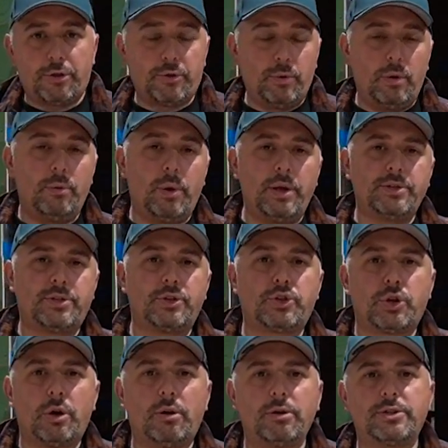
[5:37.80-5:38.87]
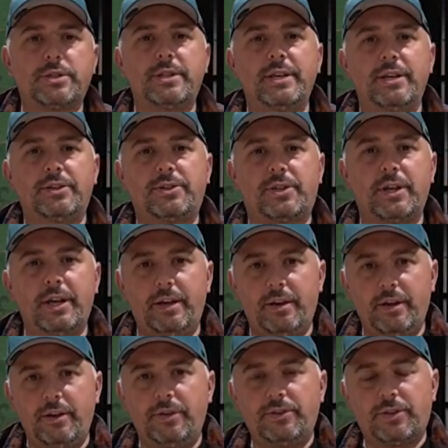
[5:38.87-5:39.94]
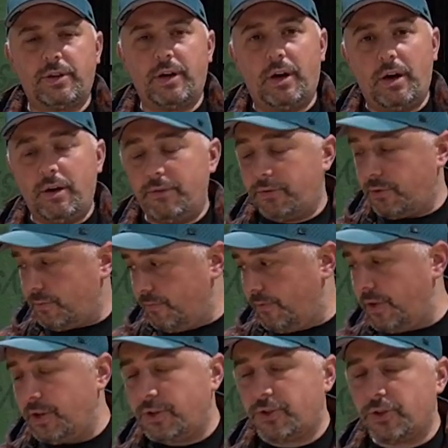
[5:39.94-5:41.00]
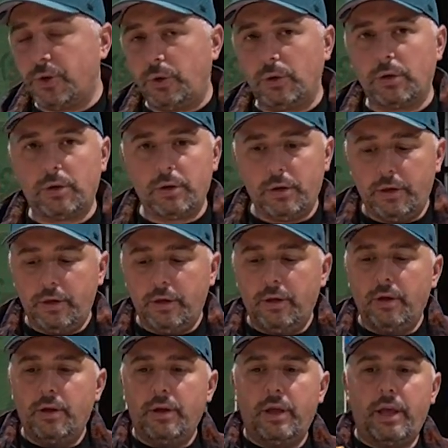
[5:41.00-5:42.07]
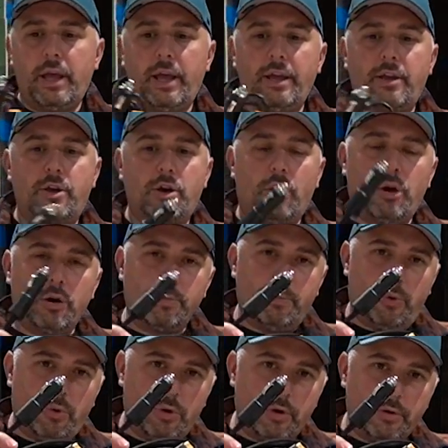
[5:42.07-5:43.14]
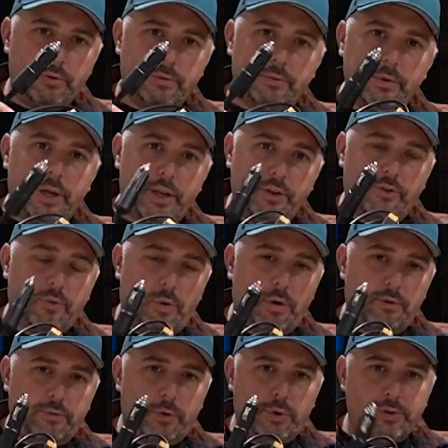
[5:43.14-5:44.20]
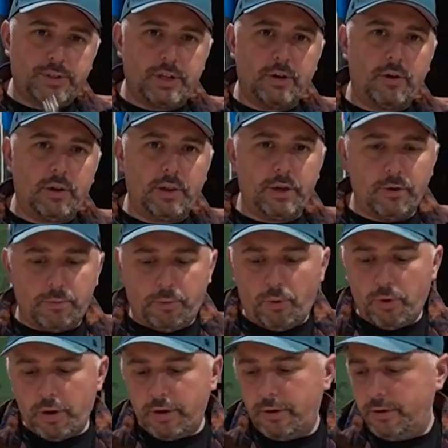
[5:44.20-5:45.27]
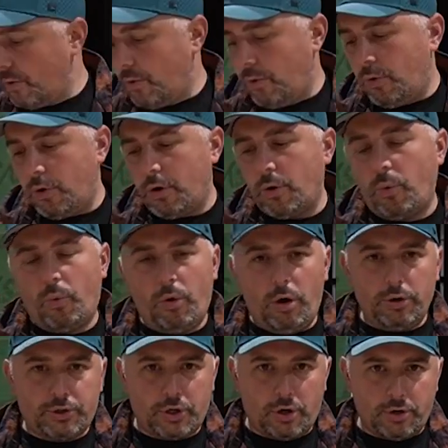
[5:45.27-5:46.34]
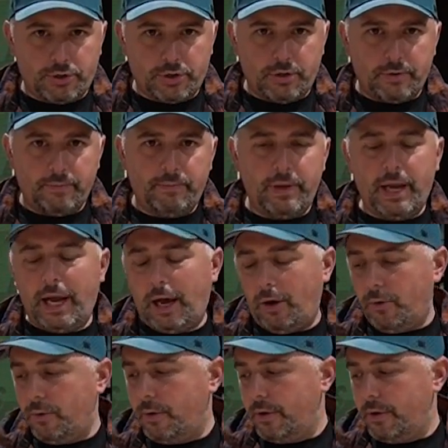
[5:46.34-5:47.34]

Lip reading: 3 ways to charge this. It is via solar, a car port, a 12 volt cigarette lighter port, or wall charger. Now,